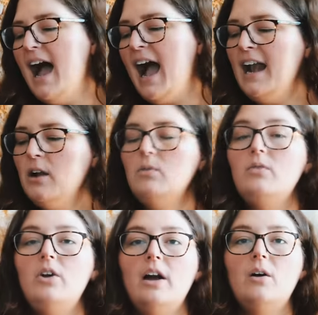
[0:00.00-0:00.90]
I
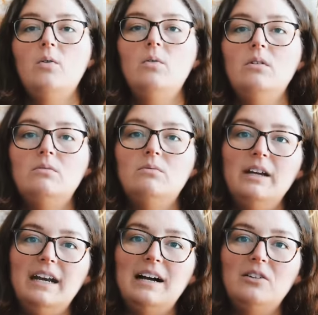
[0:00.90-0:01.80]
don't know
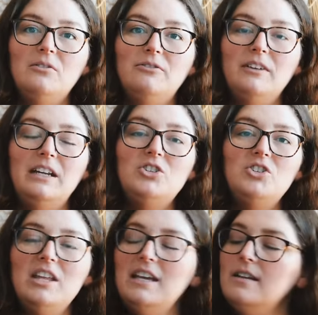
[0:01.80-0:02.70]
when I'll
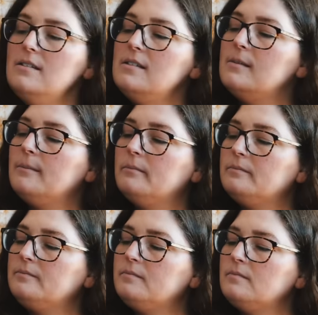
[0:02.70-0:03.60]
finish this,
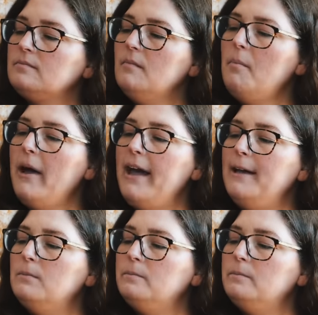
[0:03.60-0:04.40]
but